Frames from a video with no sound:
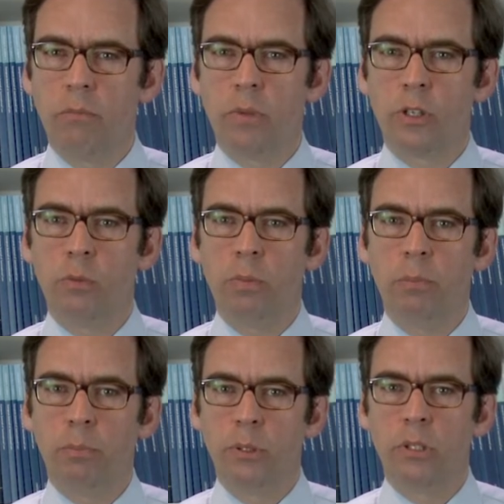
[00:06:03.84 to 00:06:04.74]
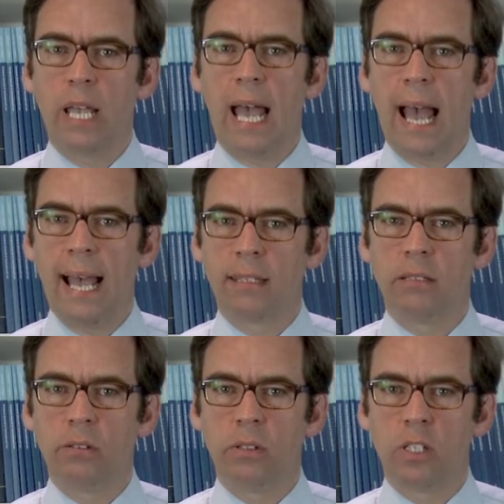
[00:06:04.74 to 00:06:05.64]
must be put at
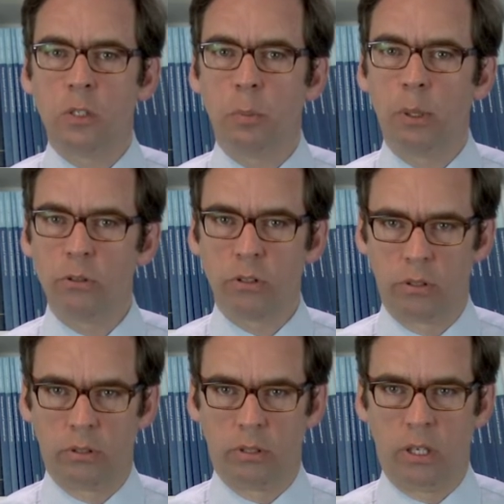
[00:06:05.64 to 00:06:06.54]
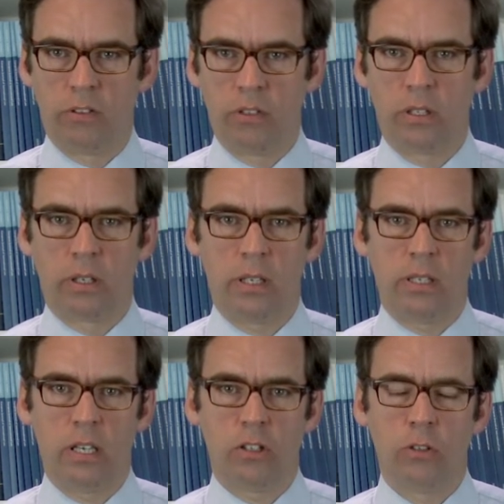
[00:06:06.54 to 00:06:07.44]
the disposal of the
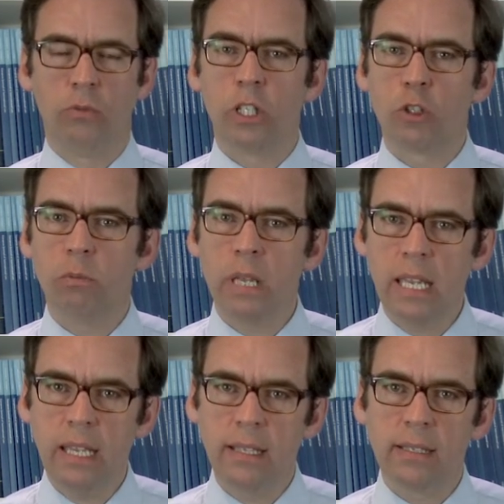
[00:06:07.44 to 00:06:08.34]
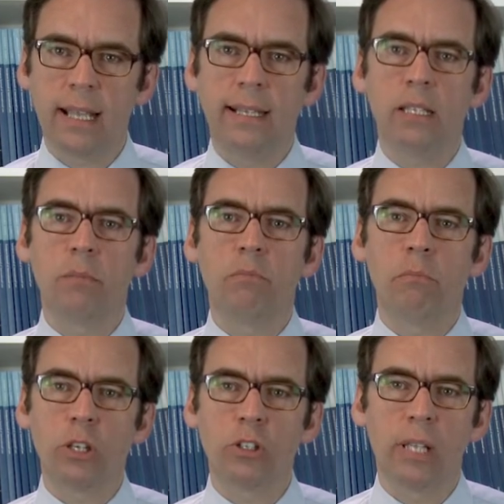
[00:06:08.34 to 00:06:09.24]
organization, which means that it
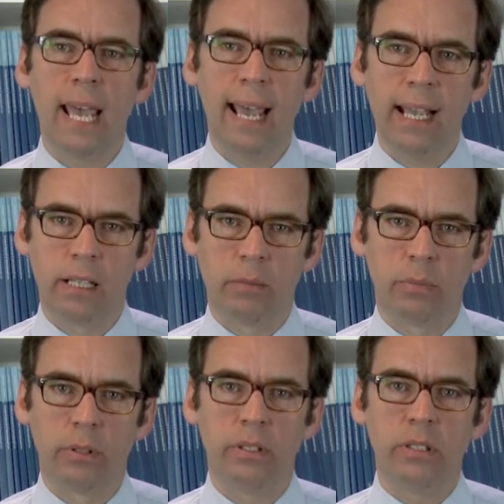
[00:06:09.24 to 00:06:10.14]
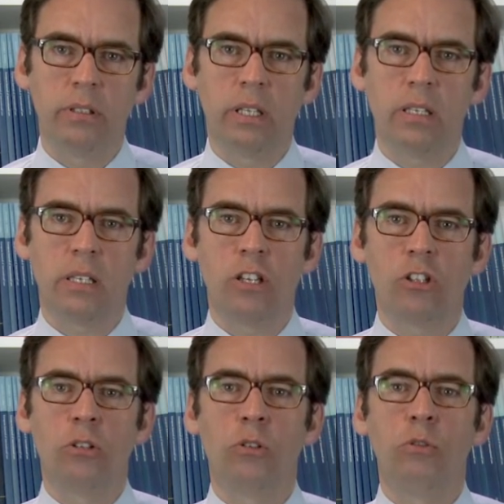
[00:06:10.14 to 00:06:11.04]
must help the
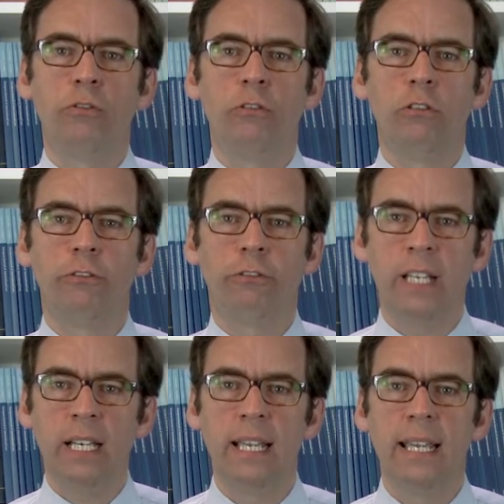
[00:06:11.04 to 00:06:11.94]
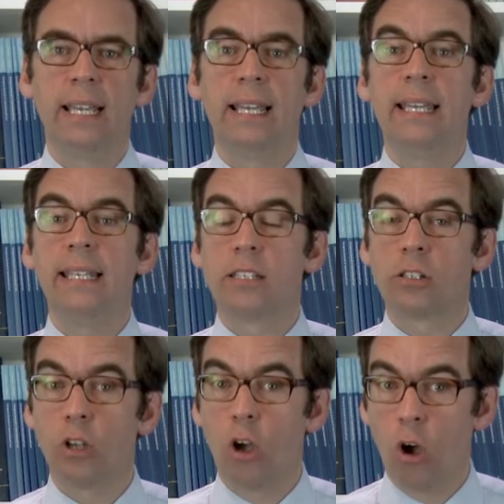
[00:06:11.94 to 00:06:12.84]
organization to fulfill
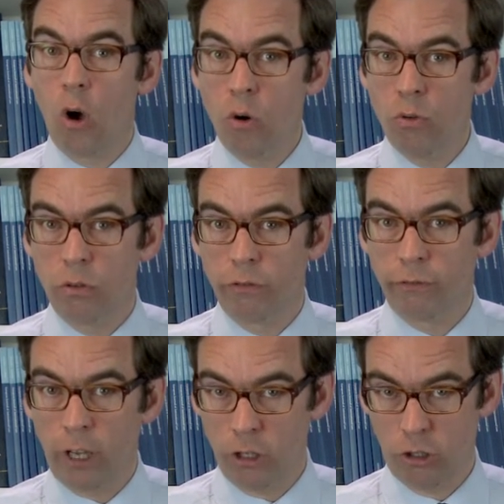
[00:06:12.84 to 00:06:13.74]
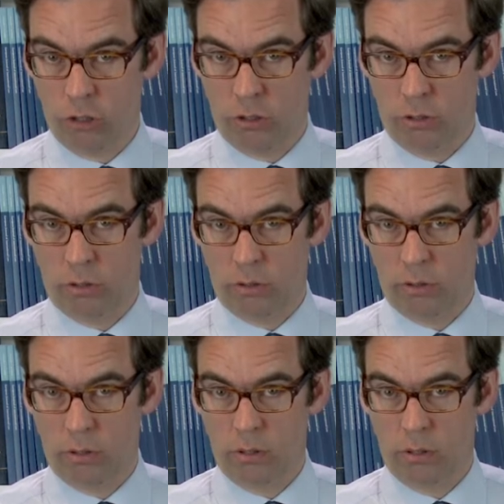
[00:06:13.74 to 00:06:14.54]
its own functions.